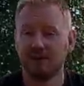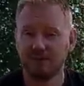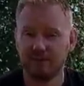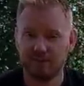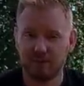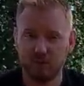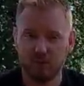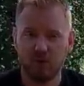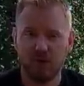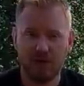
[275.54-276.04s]
and
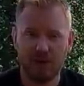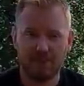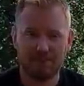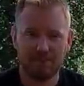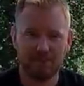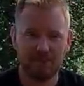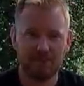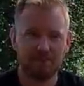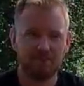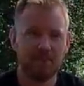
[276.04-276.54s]
so
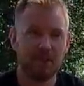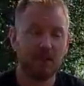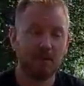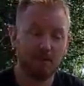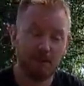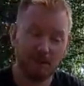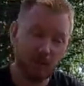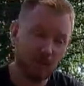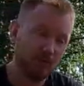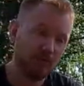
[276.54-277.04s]
happy.
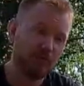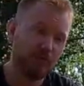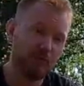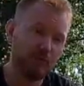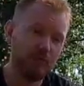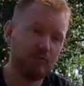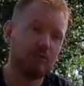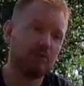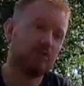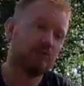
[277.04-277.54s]
But
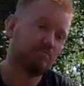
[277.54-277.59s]
also